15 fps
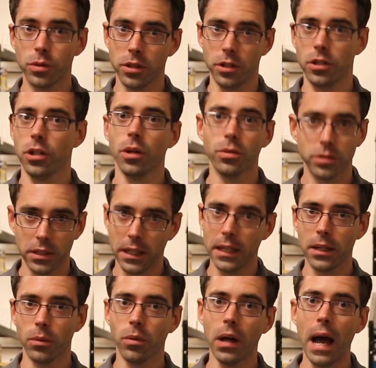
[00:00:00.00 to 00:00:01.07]
can close it
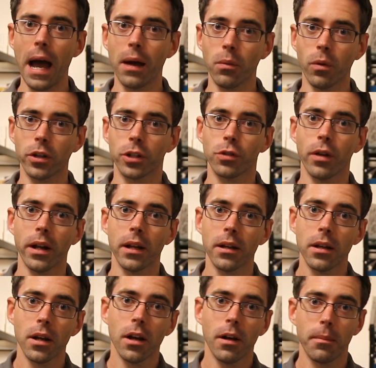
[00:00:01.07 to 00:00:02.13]
and it will add 1
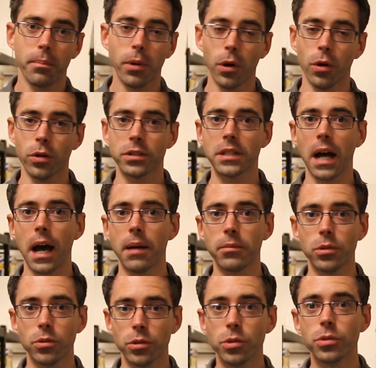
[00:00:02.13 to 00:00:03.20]
credit per time
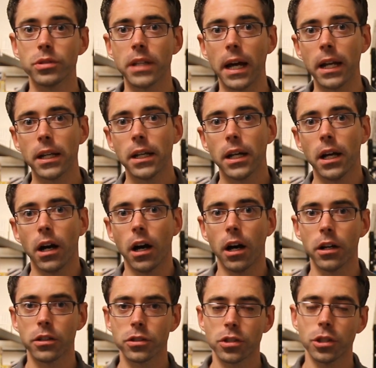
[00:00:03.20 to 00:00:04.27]
you use that.
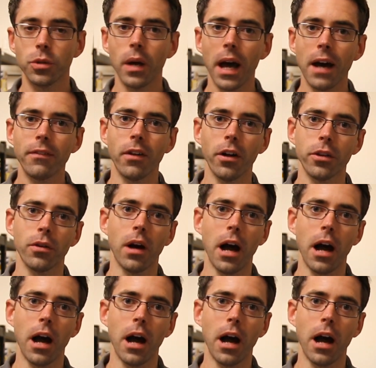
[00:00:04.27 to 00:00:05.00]
So you have other